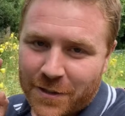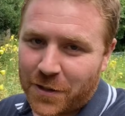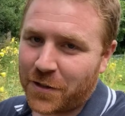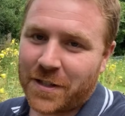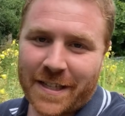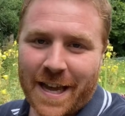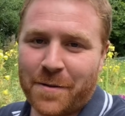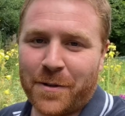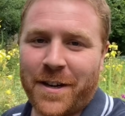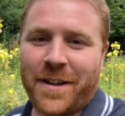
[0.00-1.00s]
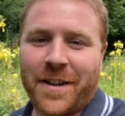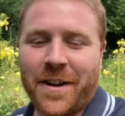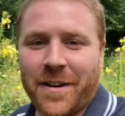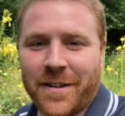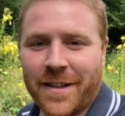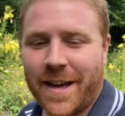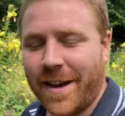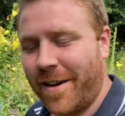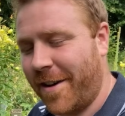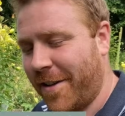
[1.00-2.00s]
just get one in your garden. They
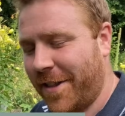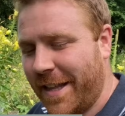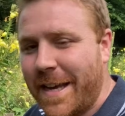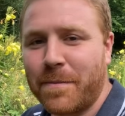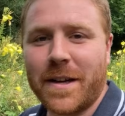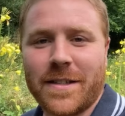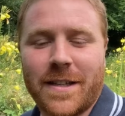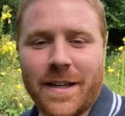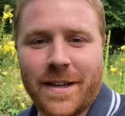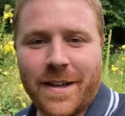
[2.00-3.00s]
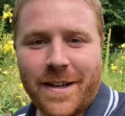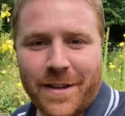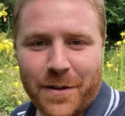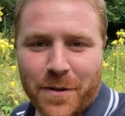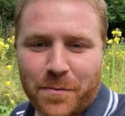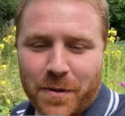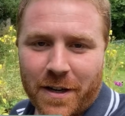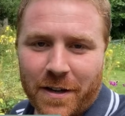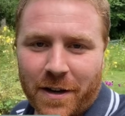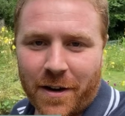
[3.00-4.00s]
are the best thing you can put
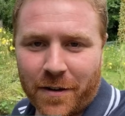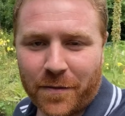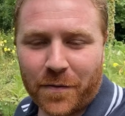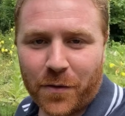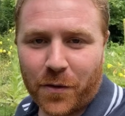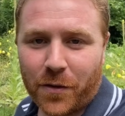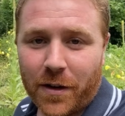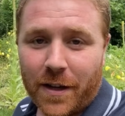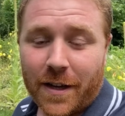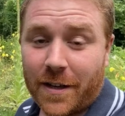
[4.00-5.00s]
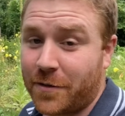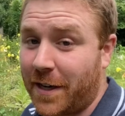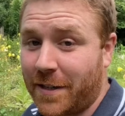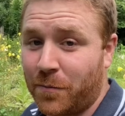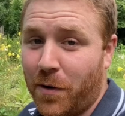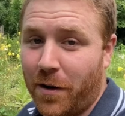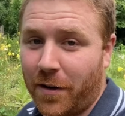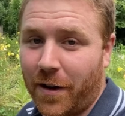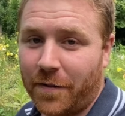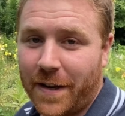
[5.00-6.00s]
in your garden for attracting
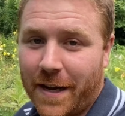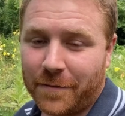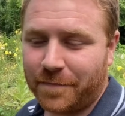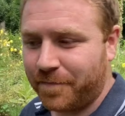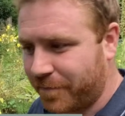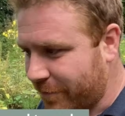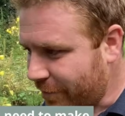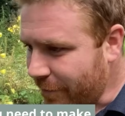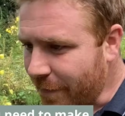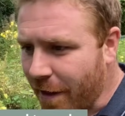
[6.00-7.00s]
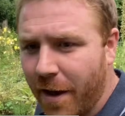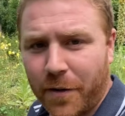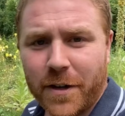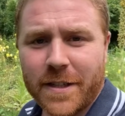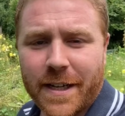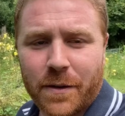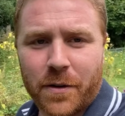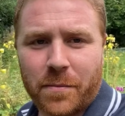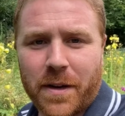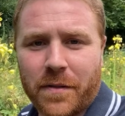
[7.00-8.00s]
wildlife. Now, I'm going to take you
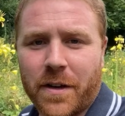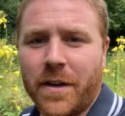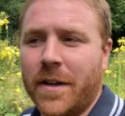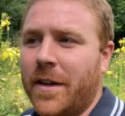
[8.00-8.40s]
on a bit of a